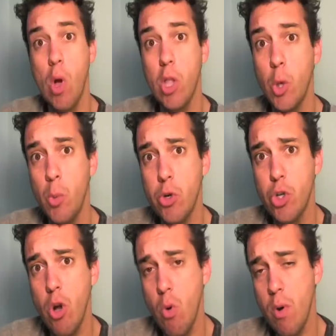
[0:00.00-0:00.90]
Welcome to a
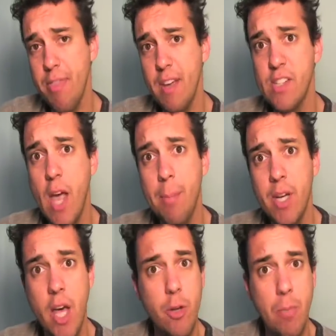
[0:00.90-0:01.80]
show where things happen
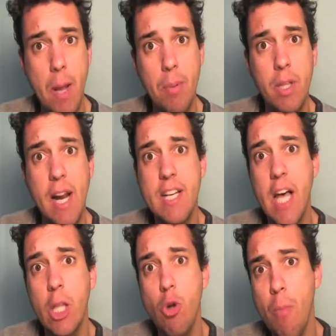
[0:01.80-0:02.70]
to other people and I
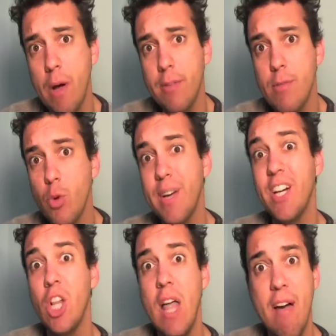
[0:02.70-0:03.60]
tell you about them so we can
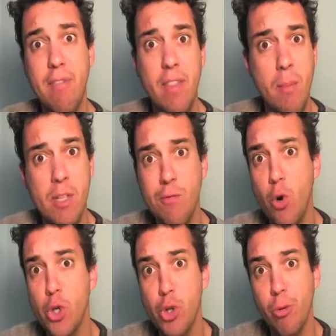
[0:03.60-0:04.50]
all laugh at their
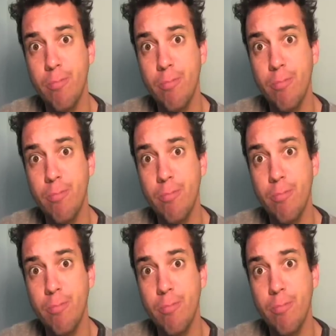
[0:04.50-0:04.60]
misfortune.